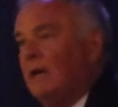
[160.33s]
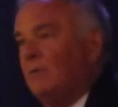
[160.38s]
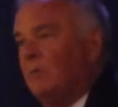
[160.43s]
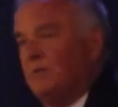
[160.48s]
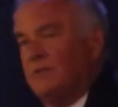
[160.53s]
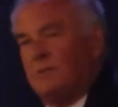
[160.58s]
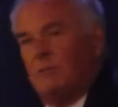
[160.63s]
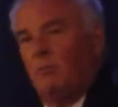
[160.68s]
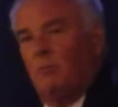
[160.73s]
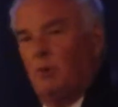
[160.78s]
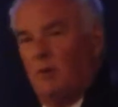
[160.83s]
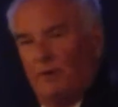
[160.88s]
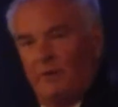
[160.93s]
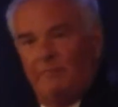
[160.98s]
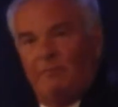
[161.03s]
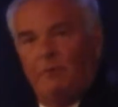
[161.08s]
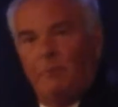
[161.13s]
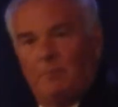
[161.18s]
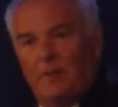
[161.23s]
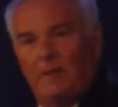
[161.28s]
with some
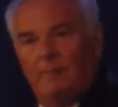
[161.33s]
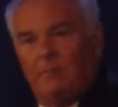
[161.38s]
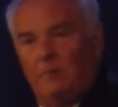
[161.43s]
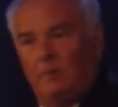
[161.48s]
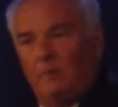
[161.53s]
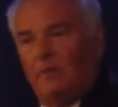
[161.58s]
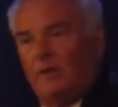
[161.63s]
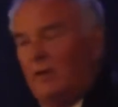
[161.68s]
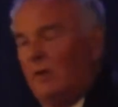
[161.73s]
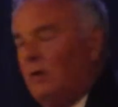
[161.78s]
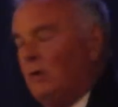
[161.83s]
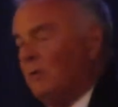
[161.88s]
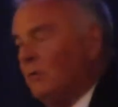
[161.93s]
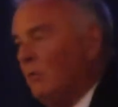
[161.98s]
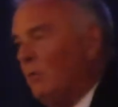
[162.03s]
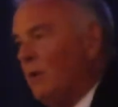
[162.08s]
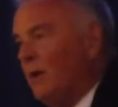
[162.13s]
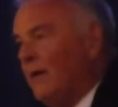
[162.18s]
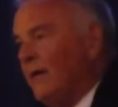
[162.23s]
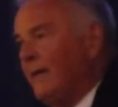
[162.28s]
wonderful people along
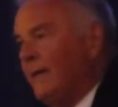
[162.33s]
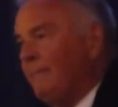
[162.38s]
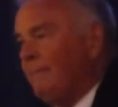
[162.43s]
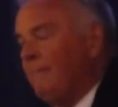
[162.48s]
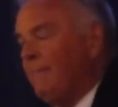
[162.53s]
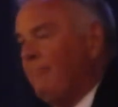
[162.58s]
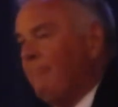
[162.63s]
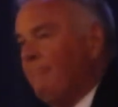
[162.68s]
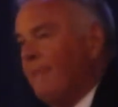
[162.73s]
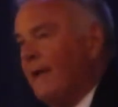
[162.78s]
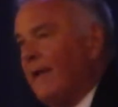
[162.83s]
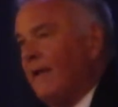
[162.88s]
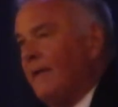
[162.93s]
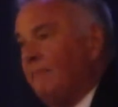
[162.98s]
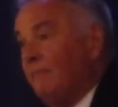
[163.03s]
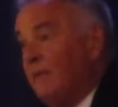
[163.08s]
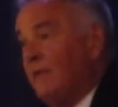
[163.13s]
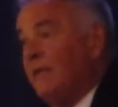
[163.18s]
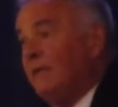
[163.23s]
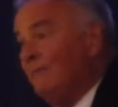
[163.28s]
the way,
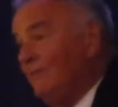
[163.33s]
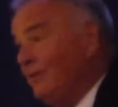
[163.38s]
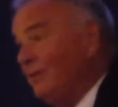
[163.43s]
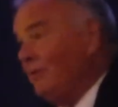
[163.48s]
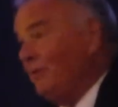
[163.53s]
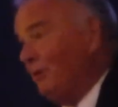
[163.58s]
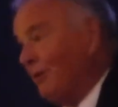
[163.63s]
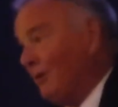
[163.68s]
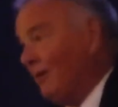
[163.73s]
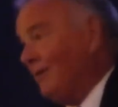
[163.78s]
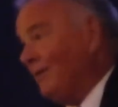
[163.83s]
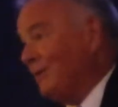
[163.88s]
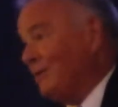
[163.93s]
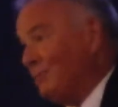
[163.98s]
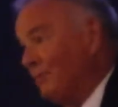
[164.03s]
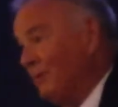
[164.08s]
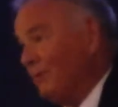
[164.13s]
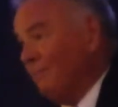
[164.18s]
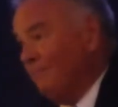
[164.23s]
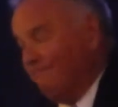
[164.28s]
and many of you are in
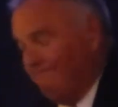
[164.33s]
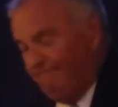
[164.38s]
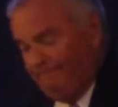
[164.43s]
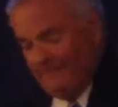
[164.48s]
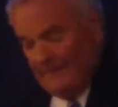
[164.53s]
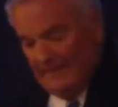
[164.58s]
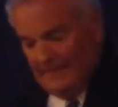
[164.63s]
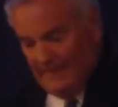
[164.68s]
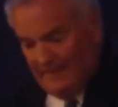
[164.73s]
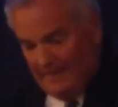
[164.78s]
this room.